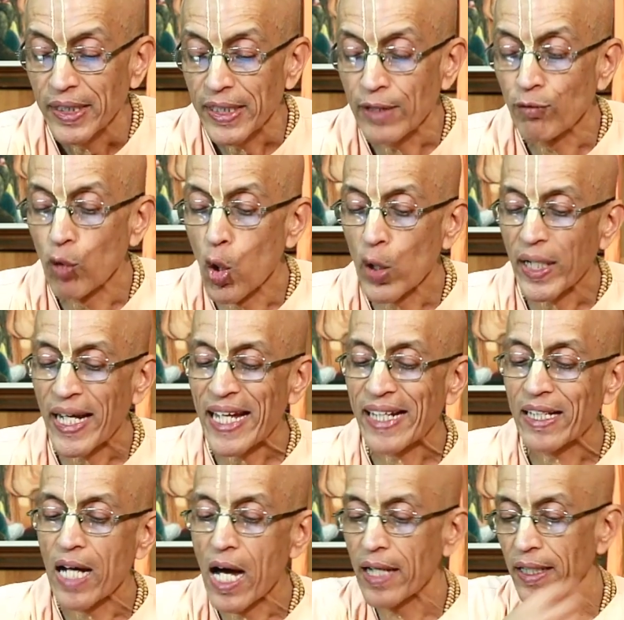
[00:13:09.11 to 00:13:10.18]
He wore a
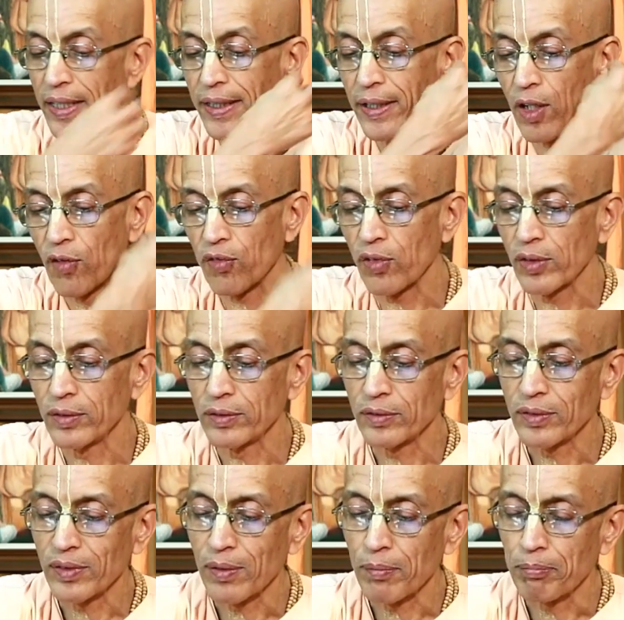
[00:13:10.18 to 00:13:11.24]
garland of
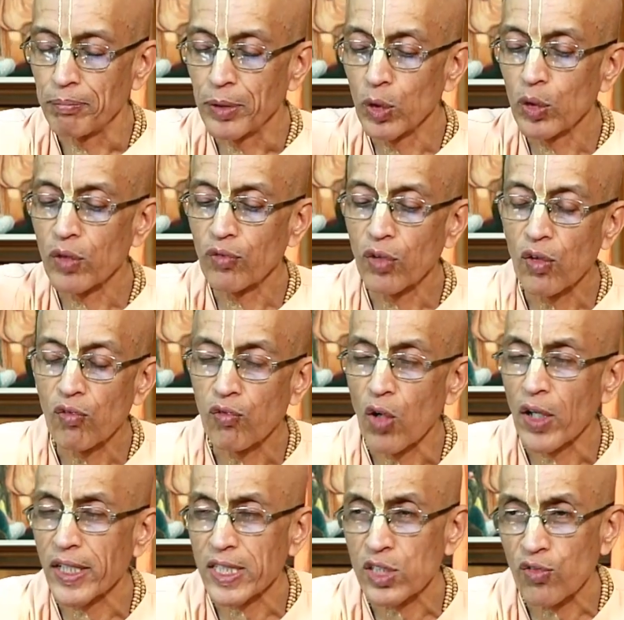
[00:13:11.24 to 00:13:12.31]
beautiful
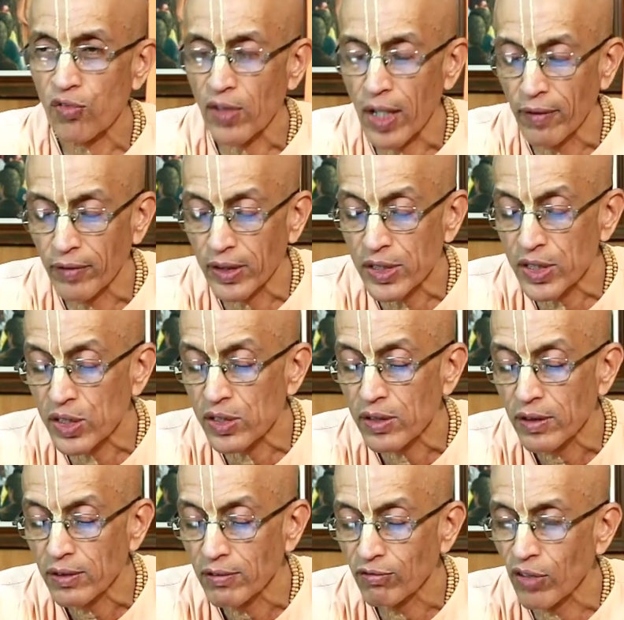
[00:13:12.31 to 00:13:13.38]
forest flowers,
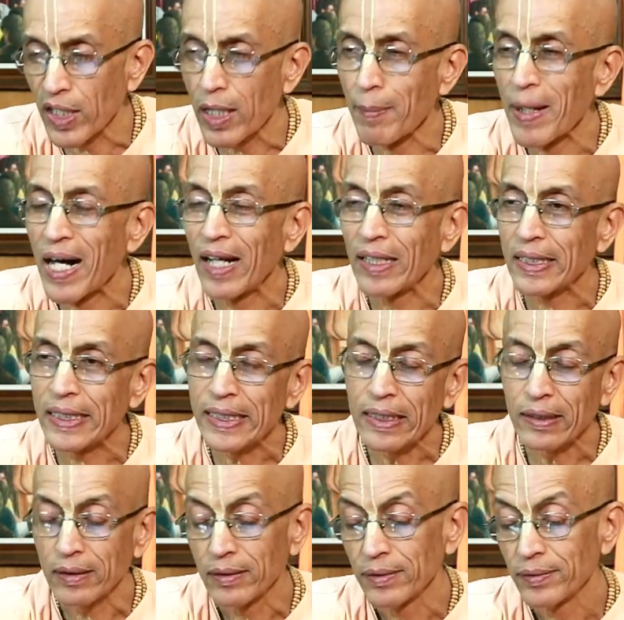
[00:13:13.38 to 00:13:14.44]

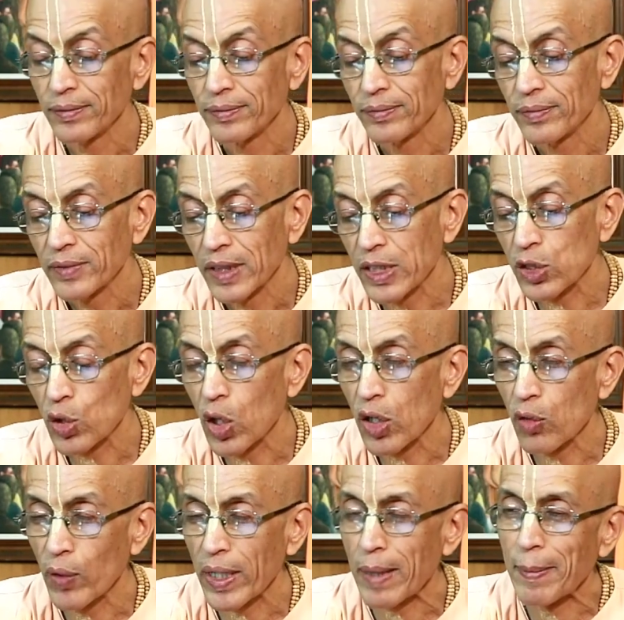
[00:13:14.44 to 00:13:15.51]
Vanamali. He's
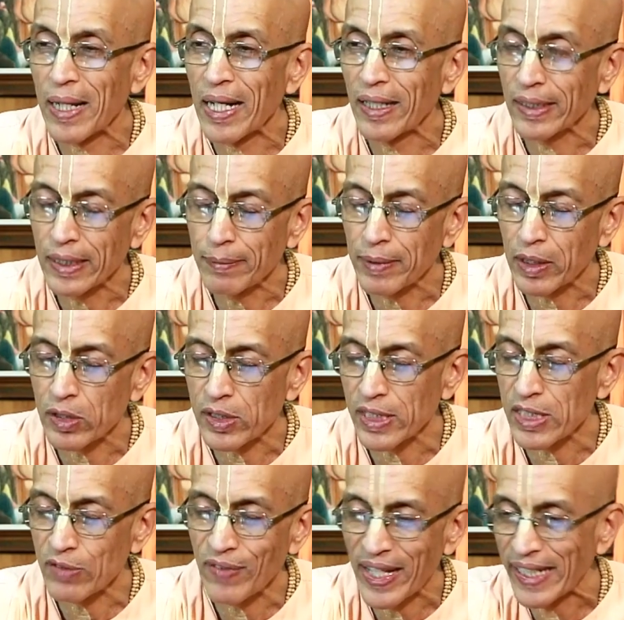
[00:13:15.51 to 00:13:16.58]
called Vanamali because
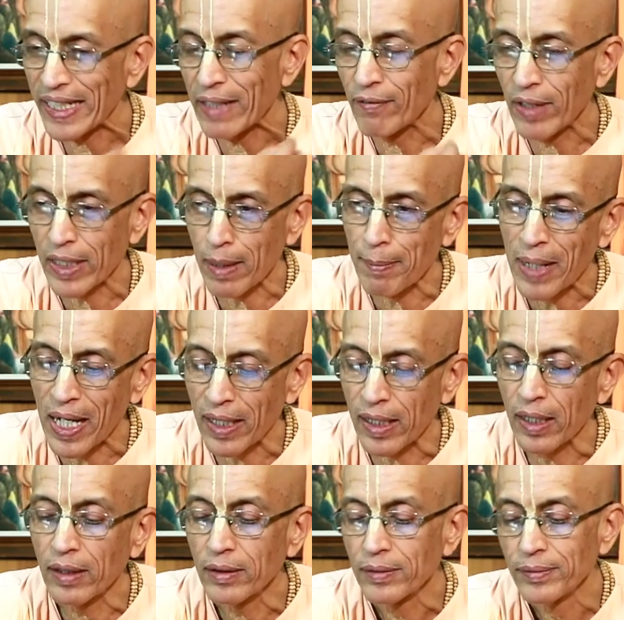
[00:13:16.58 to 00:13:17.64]
he's wearing a
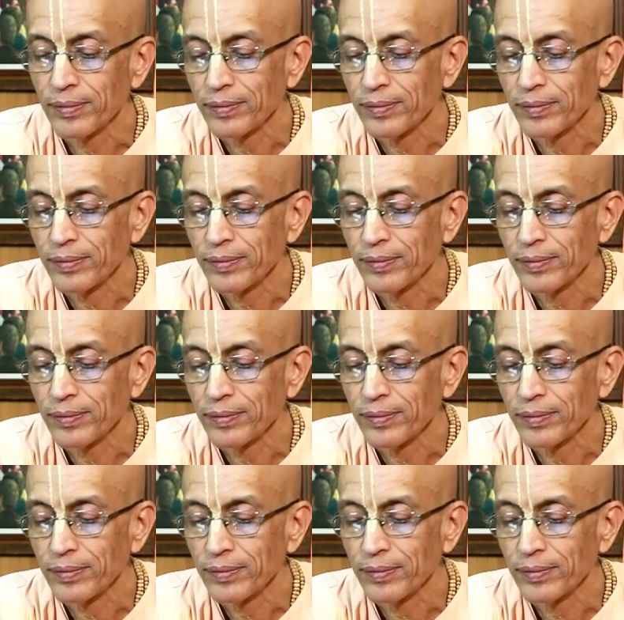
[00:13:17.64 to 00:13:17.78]
Vanamala,